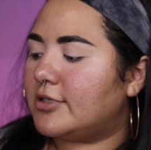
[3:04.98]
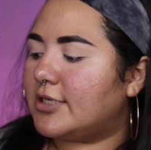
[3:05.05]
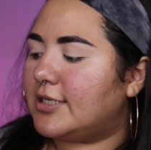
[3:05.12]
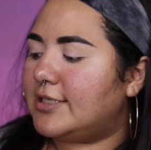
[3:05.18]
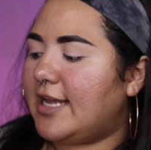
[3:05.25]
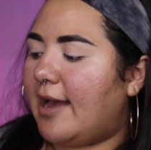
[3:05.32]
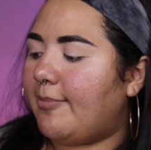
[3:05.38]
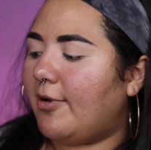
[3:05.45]
just going
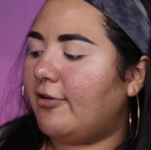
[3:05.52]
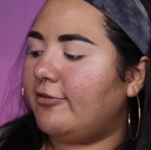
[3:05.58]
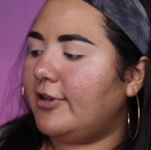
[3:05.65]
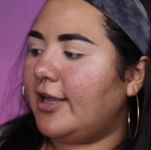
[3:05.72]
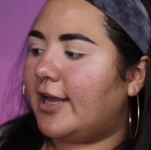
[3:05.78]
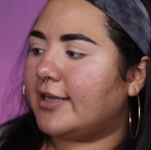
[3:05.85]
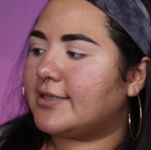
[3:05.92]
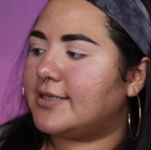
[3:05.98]
to tap off
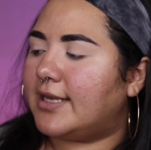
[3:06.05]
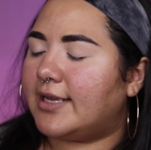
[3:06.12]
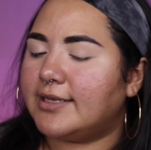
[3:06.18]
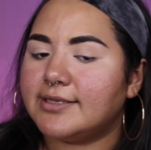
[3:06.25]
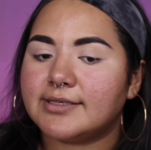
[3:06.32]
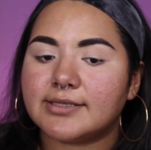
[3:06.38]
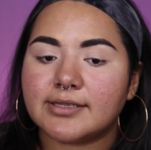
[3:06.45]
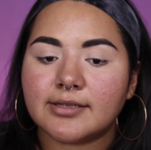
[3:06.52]
the
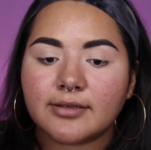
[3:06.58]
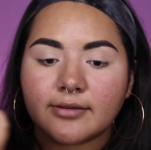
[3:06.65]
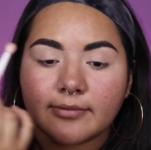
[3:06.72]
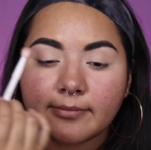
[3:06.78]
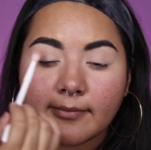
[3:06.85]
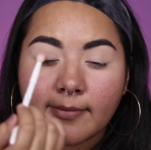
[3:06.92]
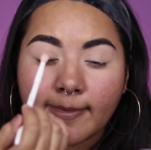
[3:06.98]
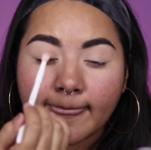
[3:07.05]
excess.
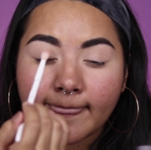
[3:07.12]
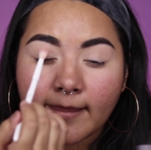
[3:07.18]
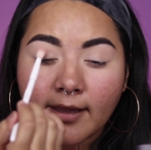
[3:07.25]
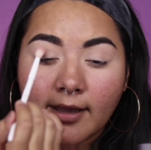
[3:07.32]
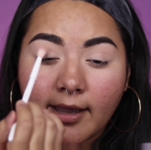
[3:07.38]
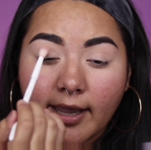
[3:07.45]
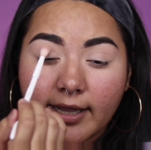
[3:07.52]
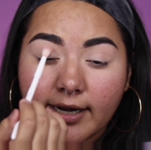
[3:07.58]

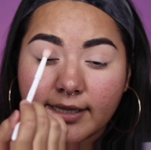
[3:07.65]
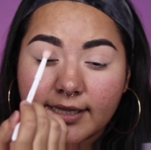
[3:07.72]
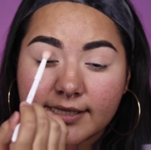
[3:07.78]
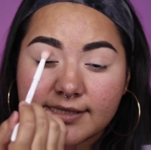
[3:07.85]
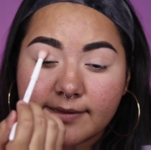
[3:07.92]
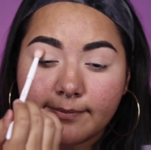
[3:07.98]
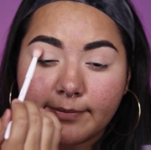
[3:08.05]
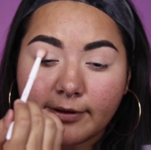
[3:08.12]
And I
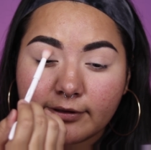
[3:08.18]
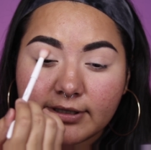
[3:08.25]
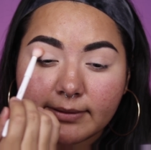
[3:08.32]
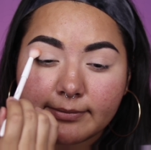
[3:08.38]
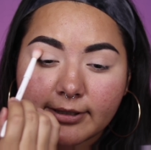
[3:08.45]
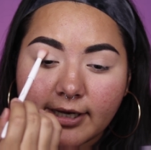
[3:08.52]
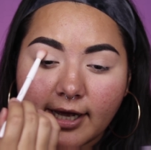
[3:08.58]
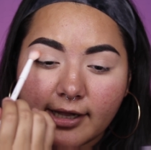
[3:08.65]
like to build
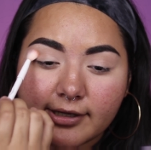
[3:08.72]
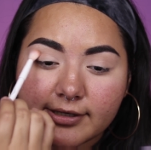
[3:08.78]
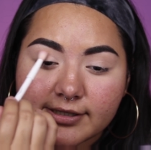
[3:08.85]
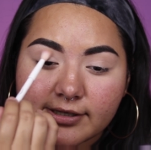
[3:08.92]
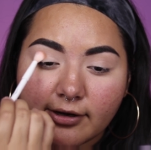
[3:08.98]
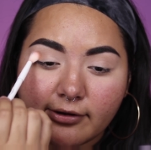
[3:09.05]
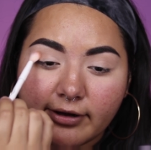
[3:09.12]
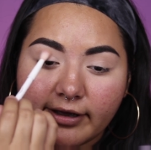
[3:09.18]
up the color,
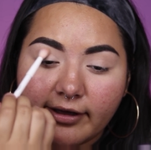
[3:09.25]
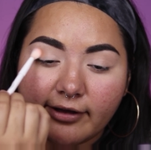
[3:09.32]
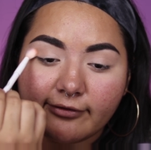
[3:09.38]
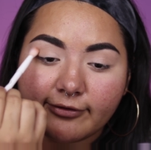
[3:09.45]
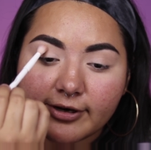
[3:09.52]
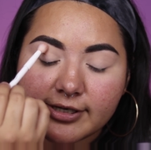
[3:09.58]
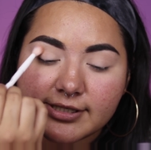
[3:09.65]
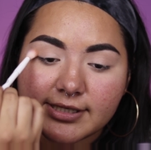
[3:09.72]
so at
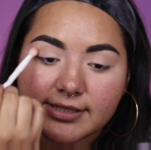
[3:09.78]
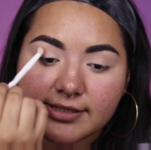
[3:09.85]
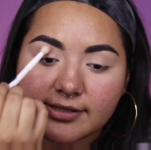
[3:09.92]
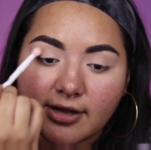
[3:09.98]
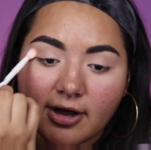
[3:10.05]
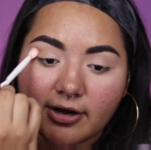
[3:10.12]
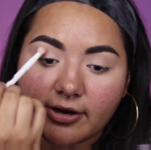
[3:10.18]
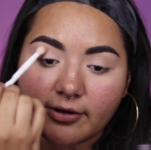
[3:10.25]
first it's
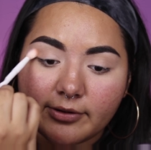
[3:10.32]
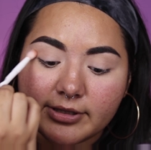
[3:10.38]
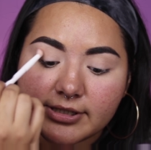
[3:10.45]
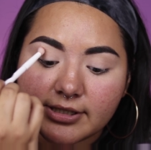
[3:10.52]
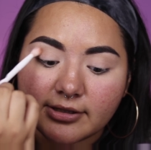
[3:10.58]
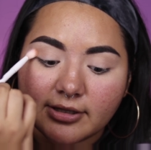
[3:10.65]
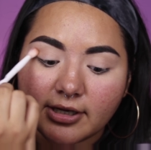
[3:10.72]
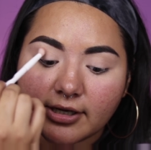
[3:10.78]
not going
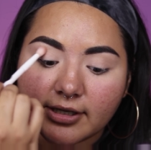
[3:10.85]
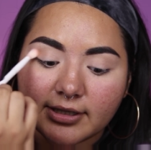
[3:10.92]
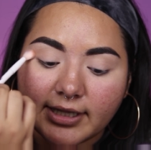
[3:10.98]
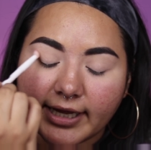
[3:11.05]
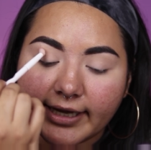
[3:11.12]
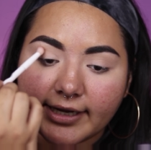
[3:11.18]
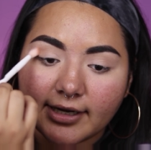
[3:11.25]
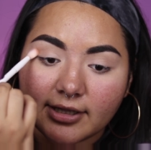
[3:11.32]
to look
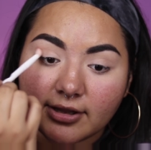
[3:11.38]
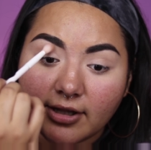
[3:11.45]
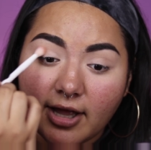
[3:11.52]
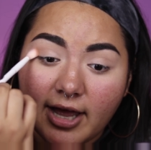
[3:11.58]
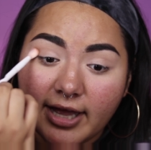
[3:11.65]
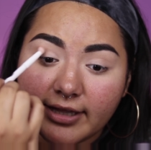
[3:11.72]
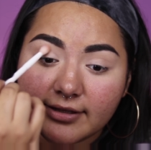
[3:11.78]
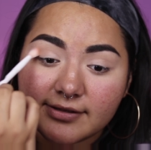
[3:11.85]
like a
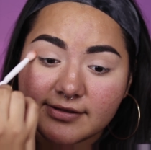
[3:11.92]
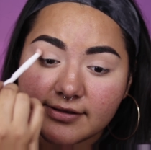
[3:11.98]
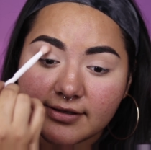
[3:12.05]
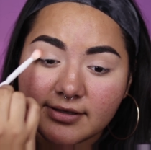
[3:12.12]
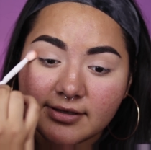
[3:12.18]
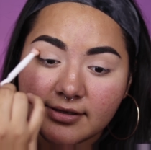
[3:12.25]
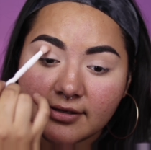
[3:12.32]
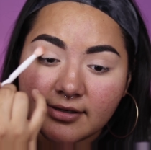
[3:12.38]
lot.
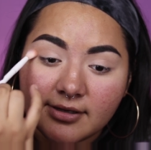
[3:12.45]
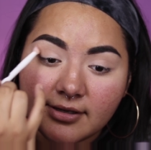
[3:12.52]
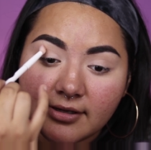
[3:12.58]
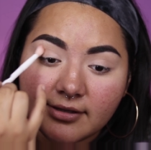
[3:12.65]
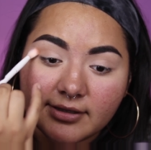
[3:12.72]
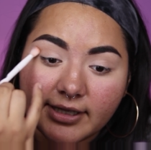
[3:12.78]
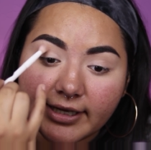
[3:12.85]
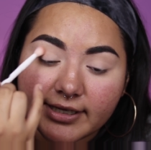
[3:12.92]

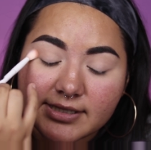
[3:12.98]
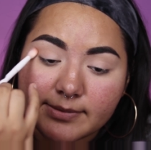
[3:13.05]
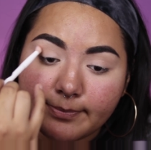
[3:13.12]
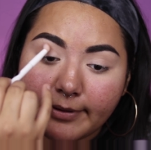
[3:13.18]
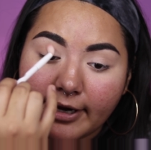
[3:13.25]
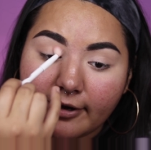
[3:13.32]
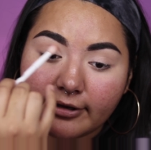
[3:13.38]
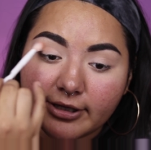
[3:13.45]
Like it's
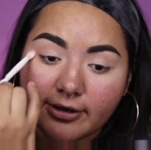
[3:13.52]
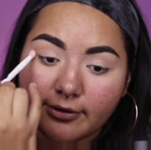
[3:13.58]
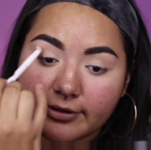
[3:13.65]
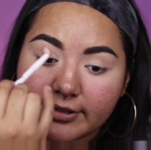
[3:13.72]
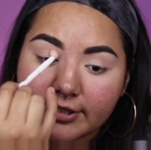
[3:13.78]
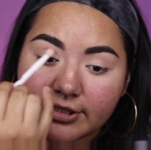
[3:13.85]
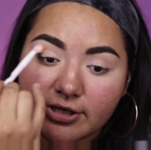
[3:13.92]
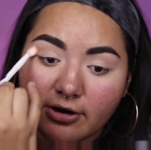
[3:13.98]
barely
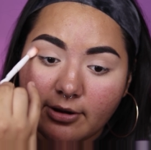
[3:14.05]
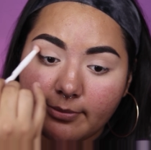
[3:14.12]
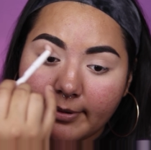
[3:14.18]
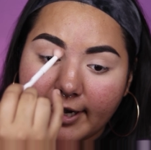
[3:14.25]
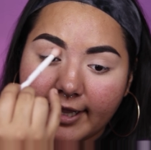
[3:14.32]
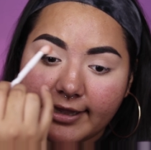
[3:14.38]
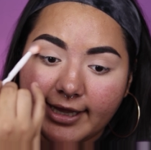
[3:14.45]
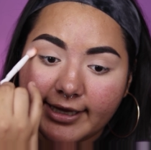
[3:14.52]
going to show up,
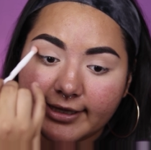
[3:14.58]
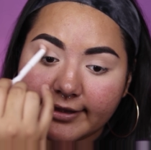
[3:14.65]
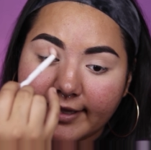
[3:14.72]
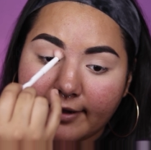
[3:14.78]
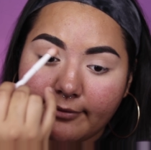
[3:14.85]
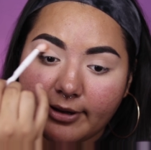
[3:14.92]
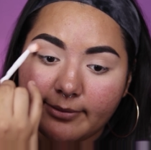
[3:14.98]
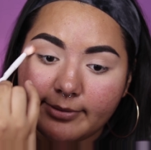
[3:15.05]
but I like it
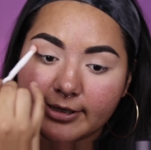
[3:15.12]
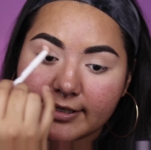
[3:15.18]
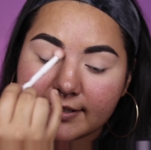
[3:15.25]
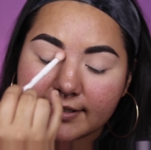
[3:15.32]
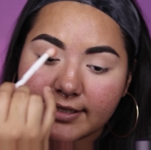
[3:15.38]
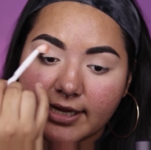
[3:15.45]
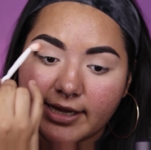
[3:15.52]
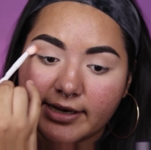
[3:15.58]
that way
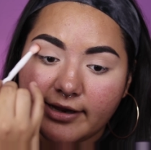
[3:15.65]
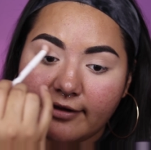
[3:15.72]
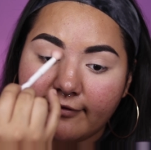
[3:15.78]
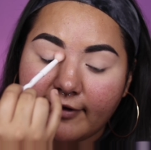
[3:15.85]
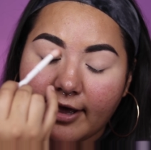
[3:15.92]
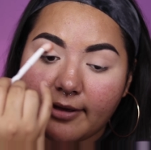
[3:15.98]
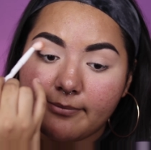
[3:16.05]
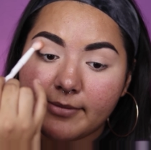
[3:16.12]
because then
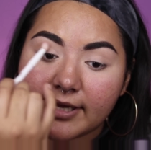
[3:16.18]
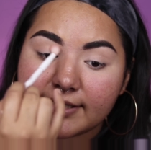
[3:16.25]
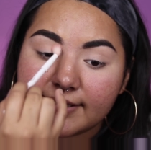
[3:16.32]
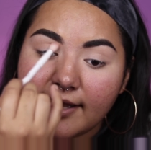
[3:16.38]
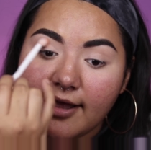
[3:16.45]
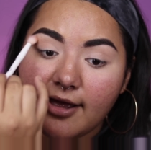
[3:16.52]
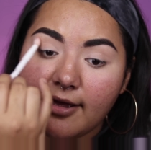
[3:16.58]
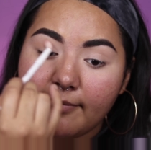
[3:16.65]
if I mess
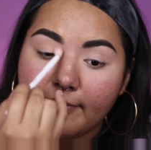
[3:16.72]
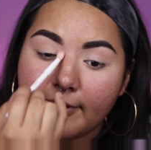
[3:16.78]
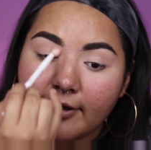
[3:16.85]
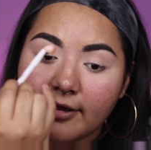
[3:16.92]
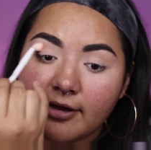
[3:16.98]
up,